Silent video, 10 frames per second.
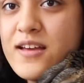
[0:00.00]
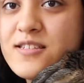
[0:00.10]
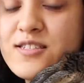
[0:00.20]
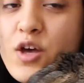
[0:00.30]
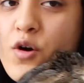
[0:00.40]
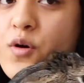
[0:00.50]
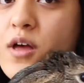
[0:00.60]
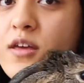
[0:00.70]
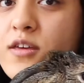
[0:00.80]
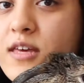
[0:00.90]
So
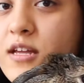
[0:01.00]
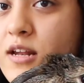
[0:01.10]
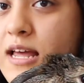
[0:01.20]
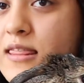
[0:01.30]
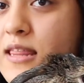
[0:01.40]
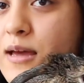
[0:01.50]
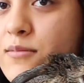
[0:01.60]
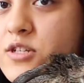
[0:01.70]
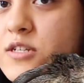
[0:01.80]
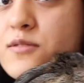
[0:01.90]
you can let
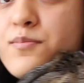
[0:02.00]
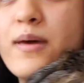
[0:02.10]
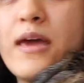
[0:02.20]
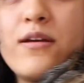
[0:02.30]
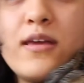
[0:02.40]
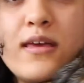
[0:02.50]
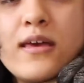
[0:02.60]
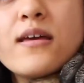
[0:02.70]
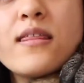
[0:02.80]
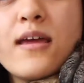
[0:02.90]
them just
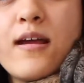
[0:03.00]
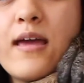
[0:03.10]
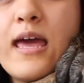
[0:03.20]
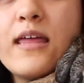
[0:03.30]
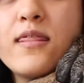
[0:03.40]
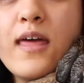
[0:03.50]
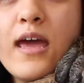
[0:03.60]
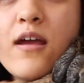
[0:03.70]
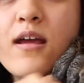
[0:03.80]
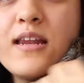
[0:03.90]
bury their head
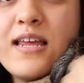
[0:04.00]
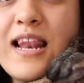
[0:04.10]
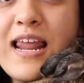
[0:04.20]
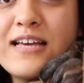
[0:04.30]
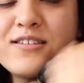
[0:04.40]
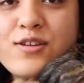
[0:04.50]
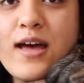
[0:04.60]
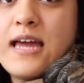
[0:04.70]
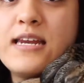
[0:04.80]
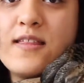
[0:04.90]
there, and he likes to
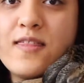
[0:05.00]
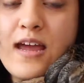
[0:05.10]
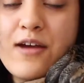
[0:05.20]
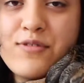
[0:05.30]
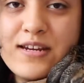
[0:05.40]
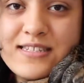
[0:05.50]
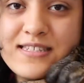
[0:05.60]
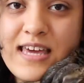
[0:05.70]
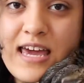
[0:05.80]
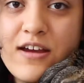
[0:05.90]
hide in there when he's
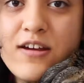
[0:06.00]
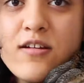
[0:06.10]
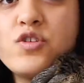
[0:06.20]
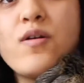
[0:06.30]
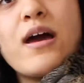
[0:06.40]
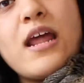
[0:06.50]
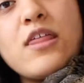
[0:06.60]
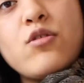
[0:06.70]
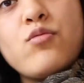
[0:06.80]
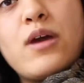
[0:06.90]
scared. So
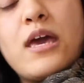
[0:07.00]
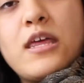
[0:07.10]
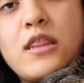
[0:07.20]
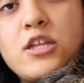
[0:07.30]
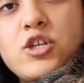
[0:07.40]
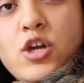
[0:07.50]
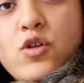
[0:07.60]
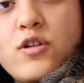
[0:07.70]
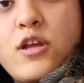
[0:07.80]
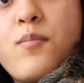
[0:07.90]
another way that you can
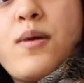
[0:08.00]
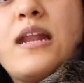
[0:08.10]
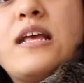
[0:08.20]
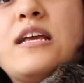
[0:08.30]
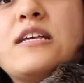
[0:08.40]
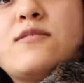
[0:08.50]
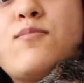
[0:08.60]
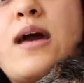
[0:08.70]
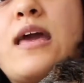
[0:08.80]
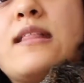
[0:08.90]
hold your bunny is
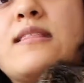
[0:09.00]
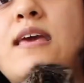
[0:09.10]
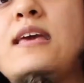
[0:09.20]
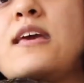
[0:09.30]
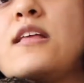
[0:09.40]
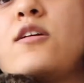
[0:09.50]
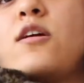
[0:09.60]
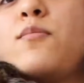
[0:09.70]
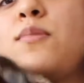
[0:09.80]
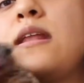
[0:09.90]
by taking
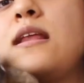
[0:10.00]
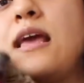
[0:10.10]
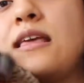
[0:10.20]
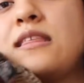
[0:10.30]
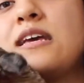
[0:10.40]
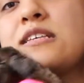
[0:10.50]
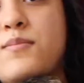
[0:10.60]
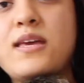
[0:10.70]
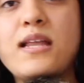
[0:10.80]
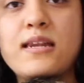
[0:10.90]
your bunny like this.
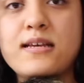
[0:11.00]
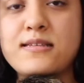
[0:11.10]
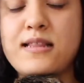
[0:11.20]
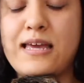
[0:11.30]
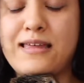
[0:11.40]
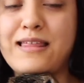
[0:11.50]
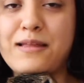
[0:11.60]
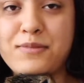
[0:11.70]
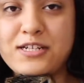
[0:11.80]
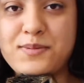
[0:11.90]
Pinky doesn't like it
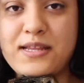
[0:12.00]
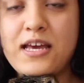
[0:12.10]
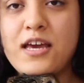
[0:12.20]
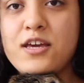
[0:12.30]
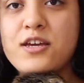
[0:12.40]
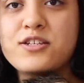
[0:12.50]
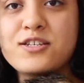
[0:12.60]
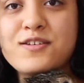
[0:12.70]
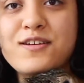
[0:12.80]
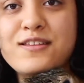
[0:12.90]
that much, but you're
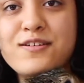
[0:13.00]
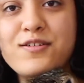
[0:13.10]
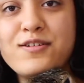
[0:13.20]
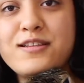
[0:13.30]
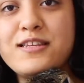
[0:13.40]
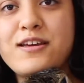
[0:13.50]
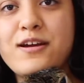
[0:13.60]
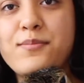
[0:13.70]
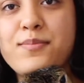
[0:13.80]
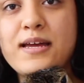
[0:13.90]
just going to hold
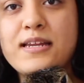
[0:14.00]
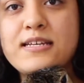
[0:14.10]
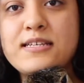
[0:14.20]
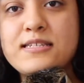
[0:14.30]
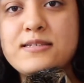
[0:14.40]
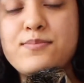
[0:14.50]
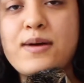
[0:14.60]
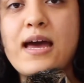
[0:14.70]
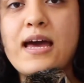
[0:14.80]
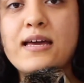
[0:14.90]
your bunny's
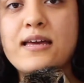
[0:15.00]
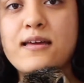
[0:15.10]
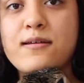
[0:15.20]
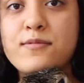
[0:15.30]
back,